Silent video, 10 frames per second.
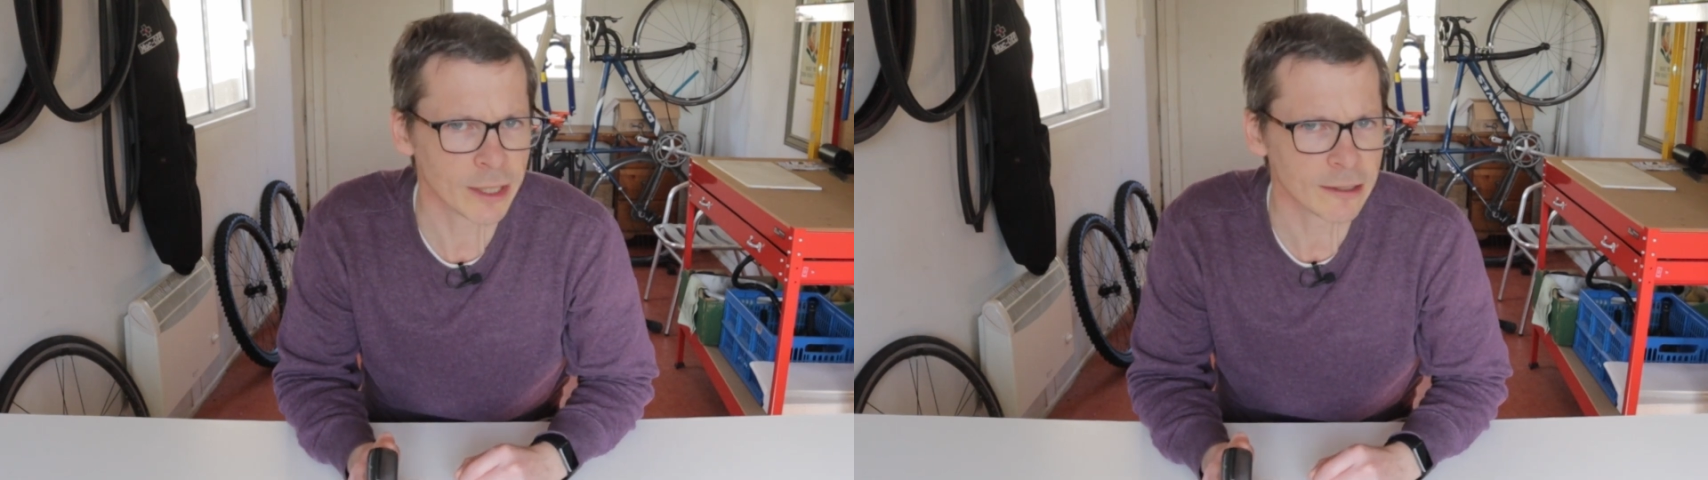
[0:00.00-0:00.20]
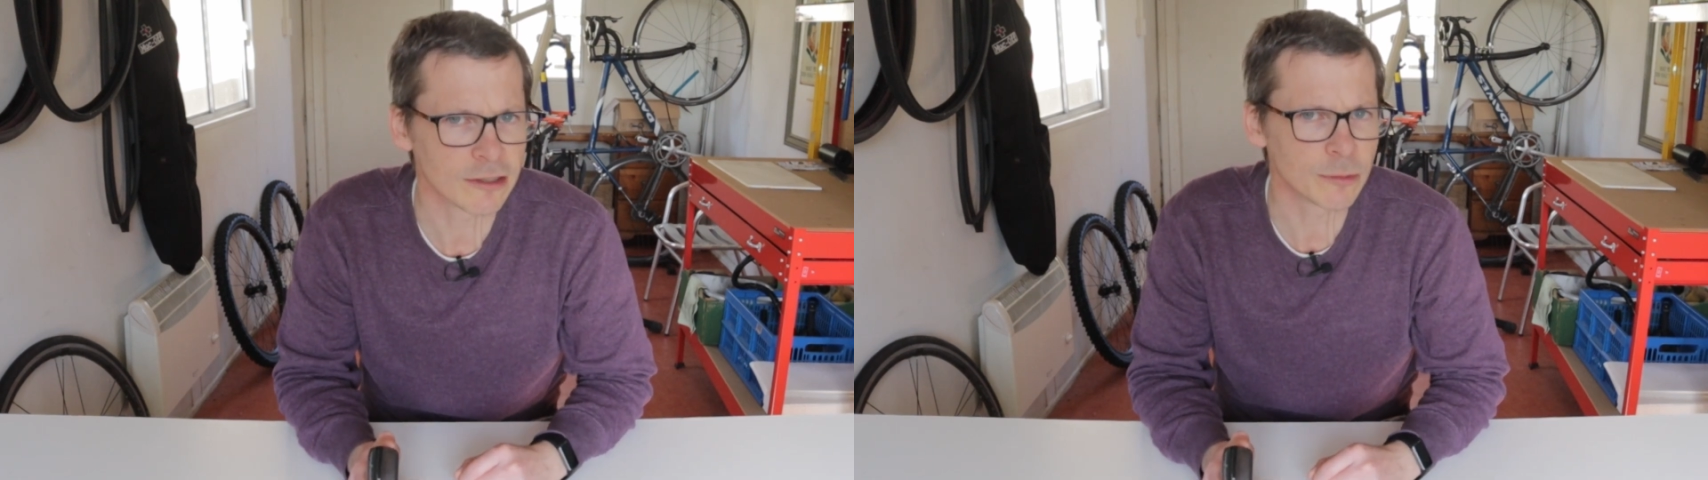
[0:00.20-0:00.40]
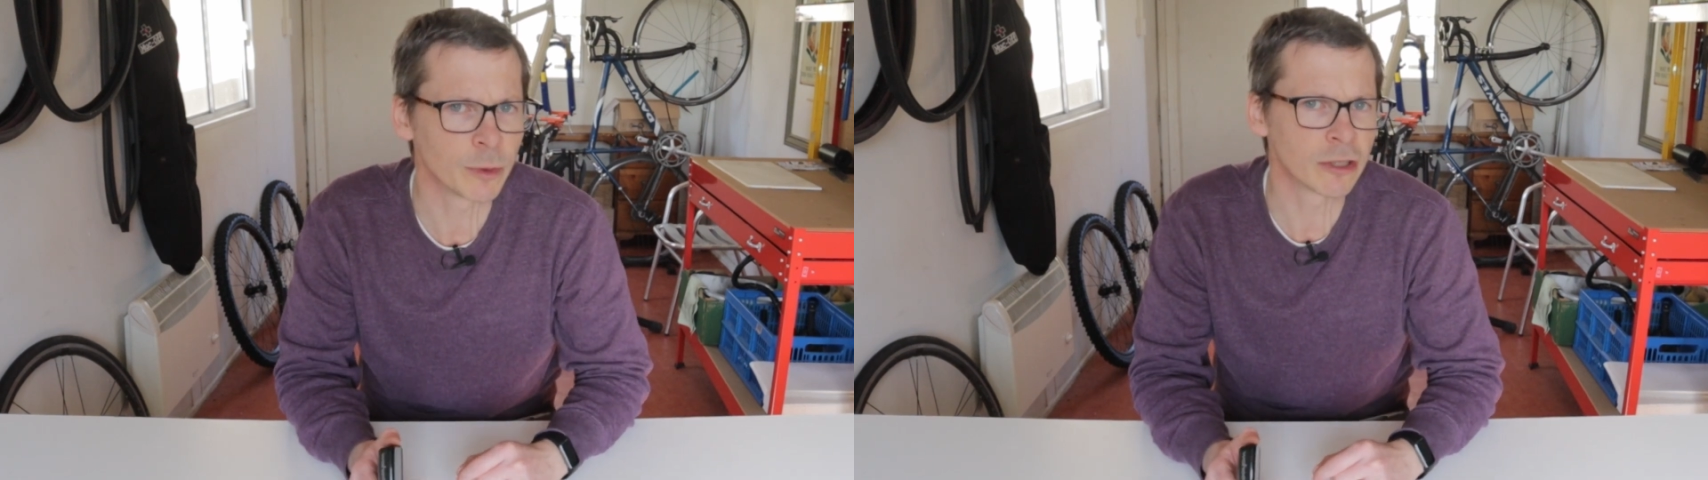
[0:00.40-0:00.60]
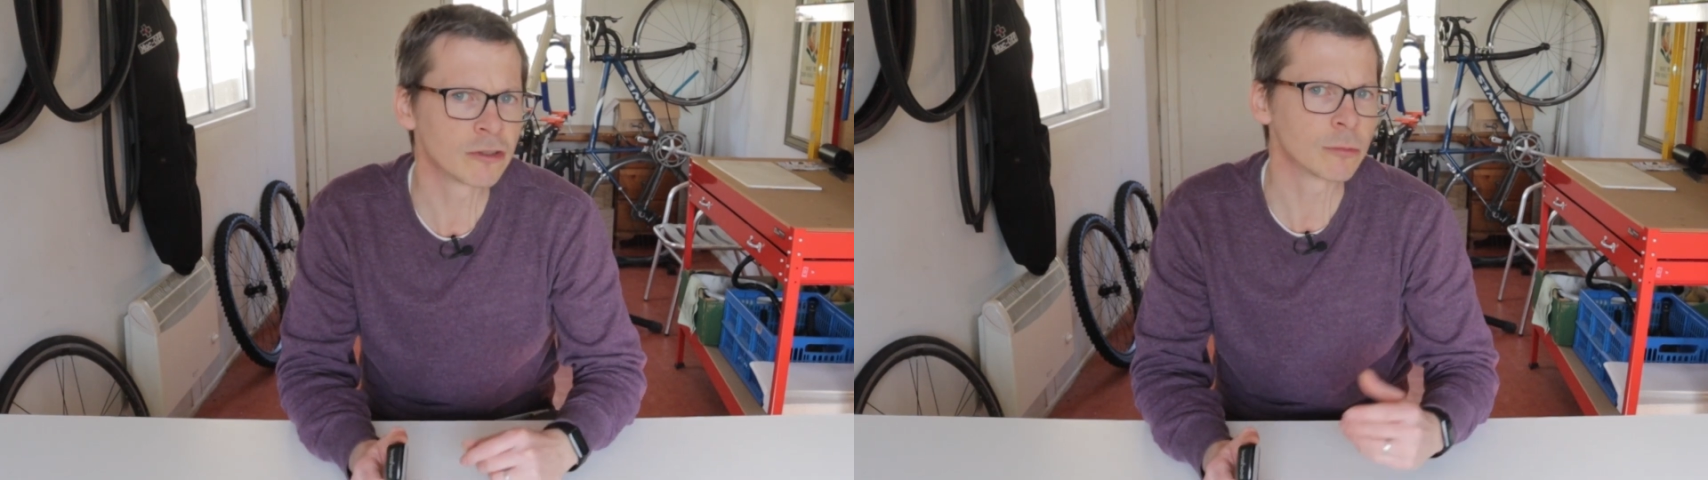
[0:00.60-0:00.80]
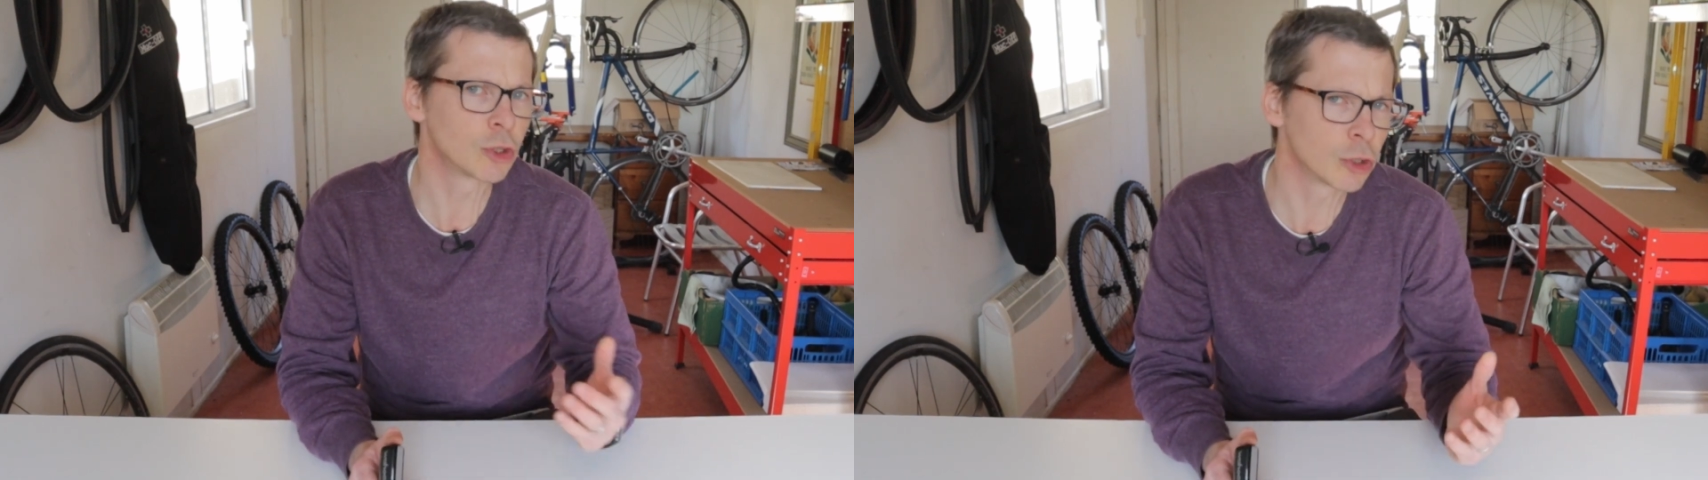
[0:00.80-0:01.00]
intersperse
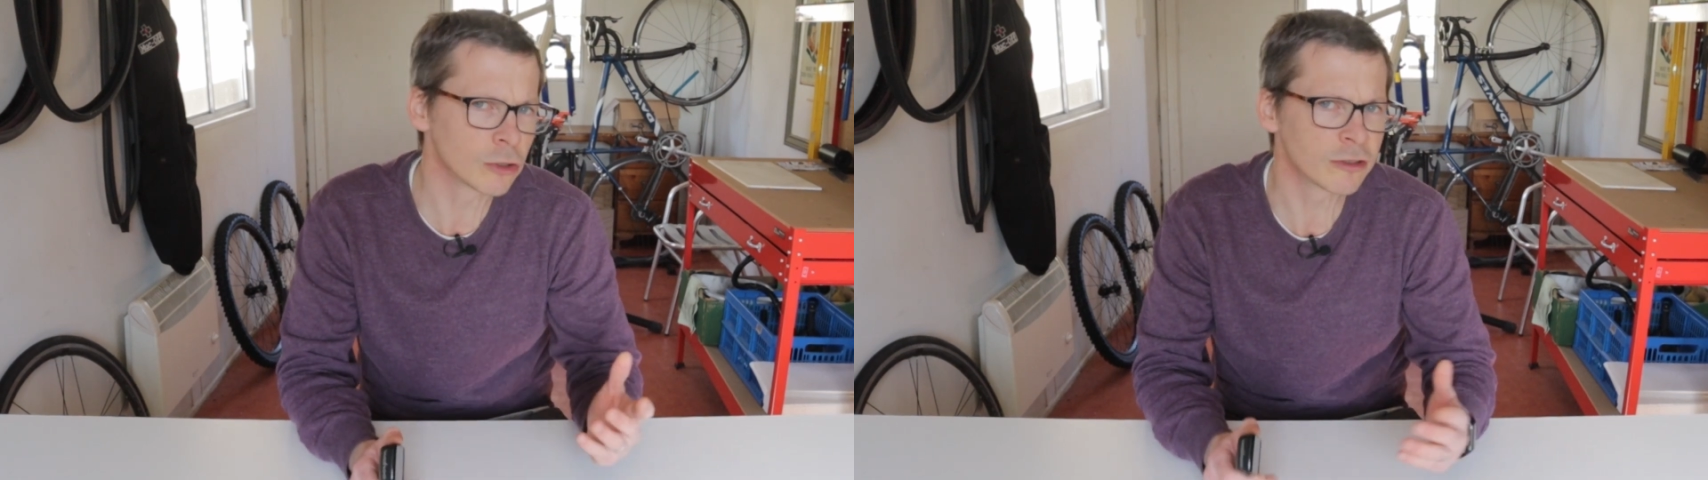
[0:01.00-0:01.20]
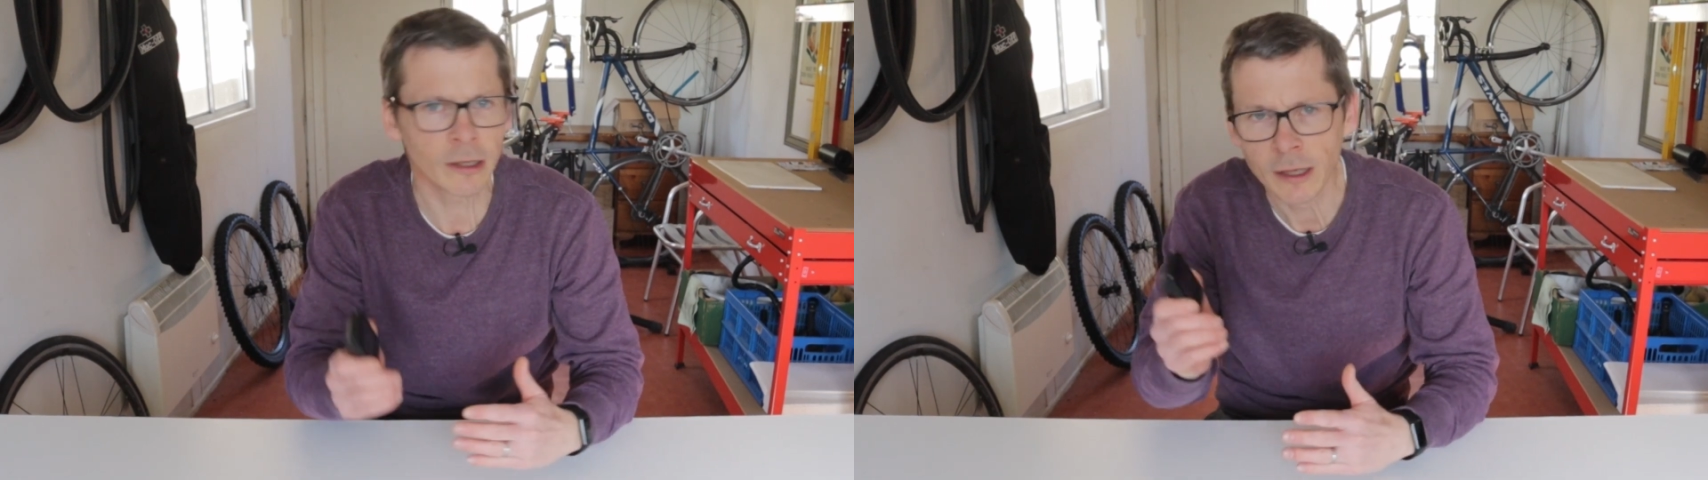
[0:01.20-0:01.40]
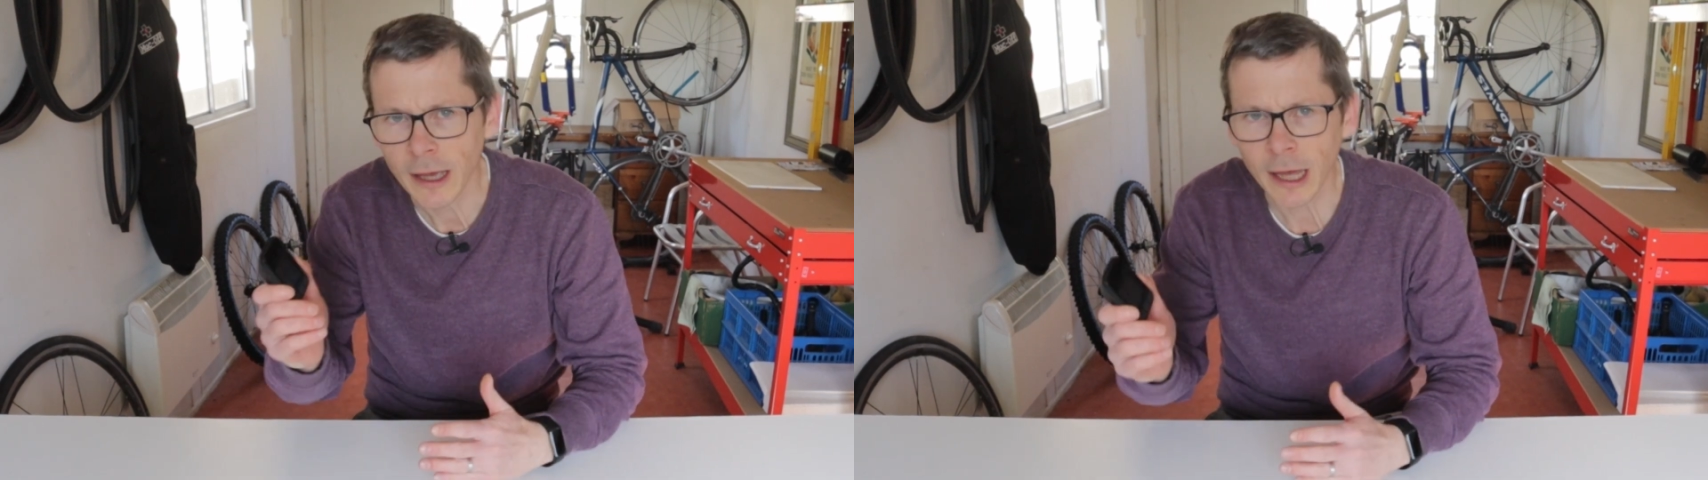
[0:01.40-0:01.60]
some shorter